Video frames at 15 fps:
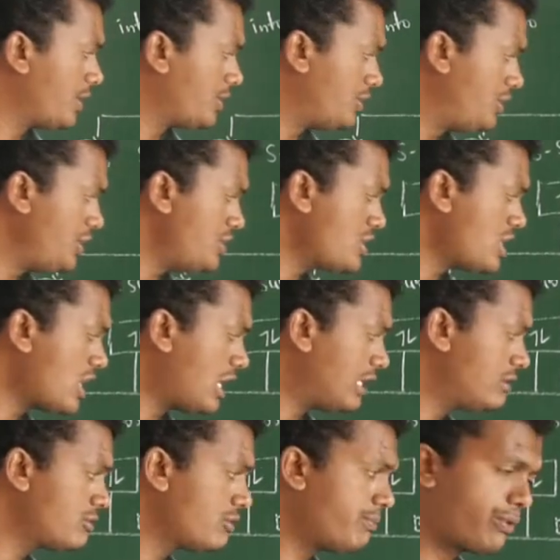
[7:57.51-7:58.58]
These are
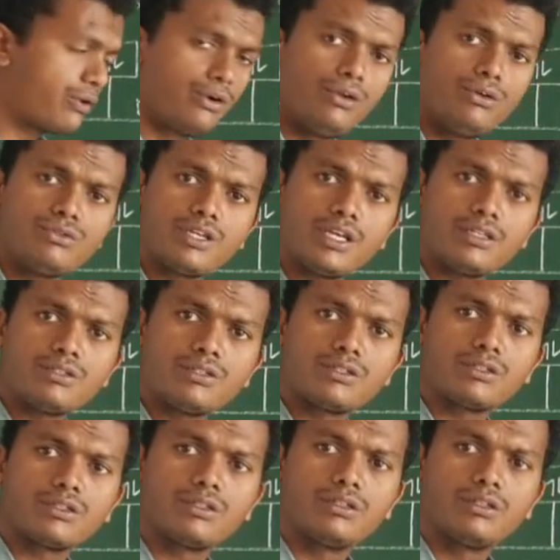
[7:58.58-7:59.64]
also produces